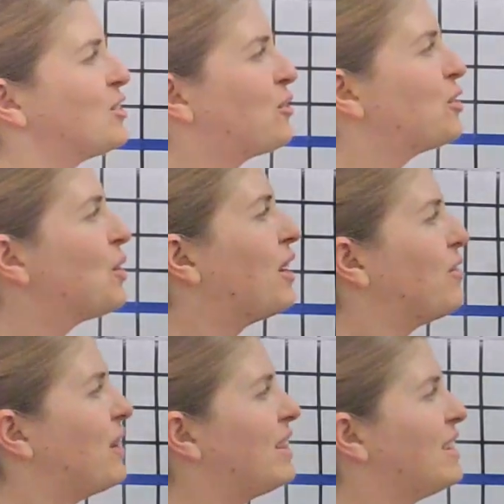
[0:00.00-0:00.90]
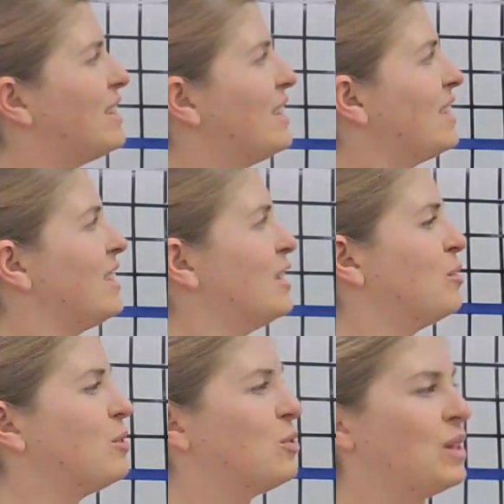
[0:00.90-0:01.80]
So we're trying to find the
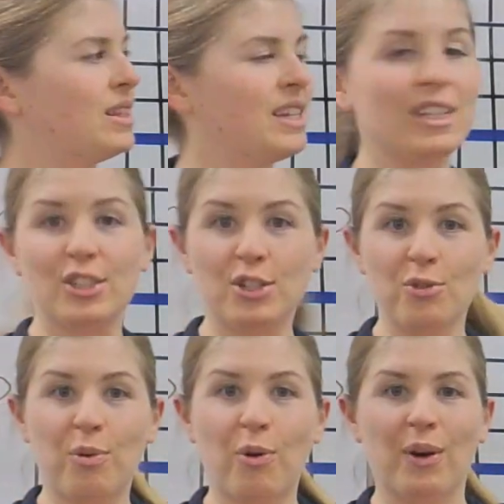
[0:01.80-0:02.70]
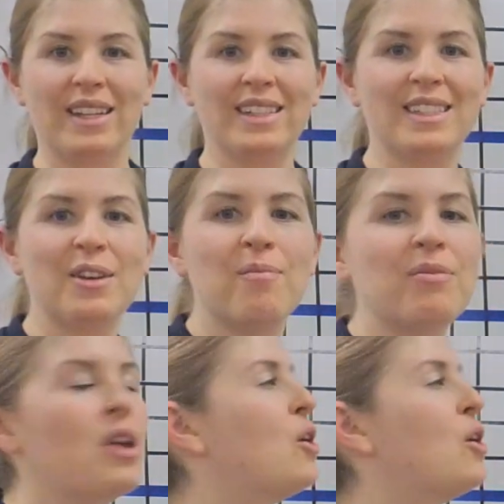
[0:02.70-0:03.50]
distance between these 2 points.